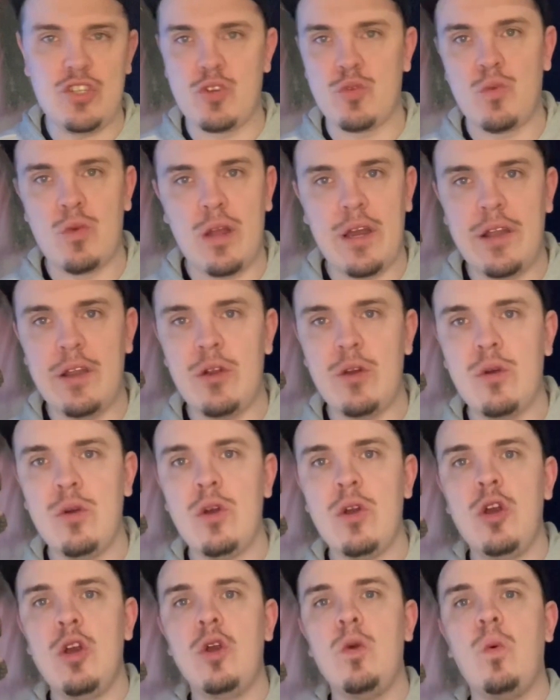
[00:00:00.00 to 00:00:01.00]
Toronto
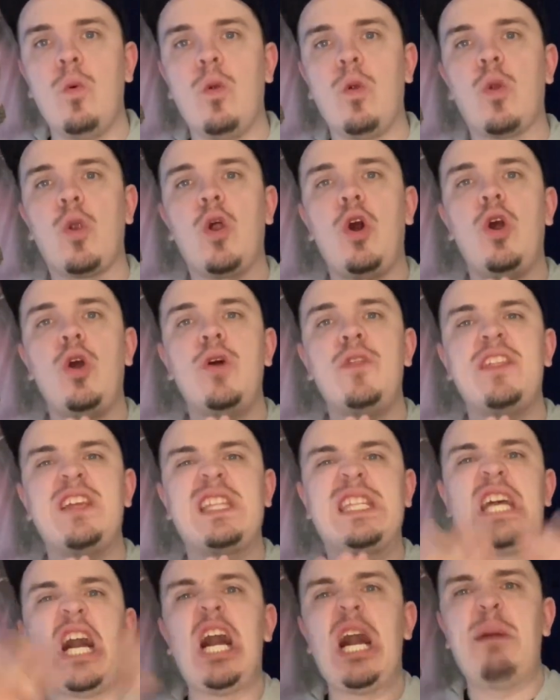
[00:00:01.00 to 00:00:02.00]
where all the
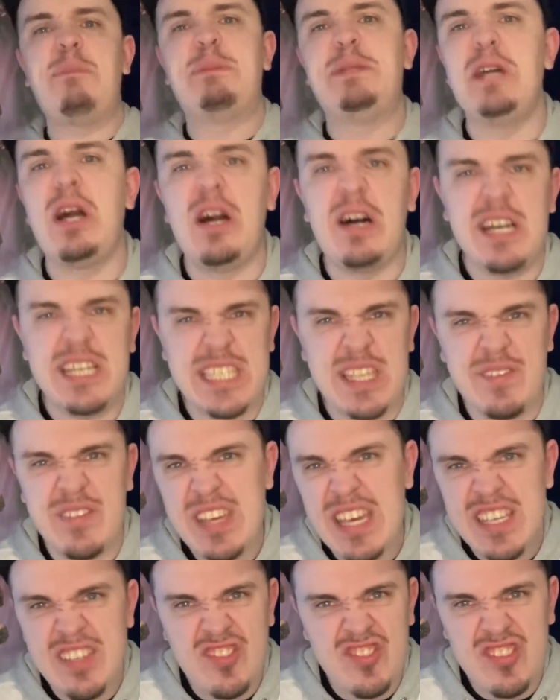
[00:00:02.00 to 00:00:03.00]
top dogs of
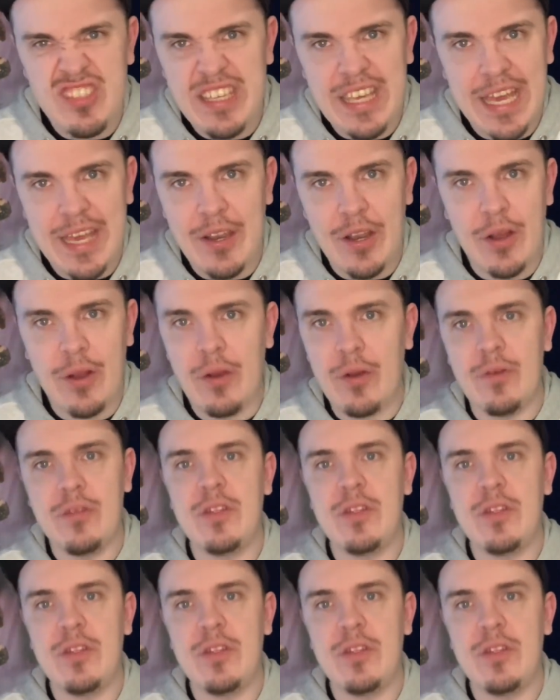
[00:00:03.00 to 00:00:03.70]
ACN are,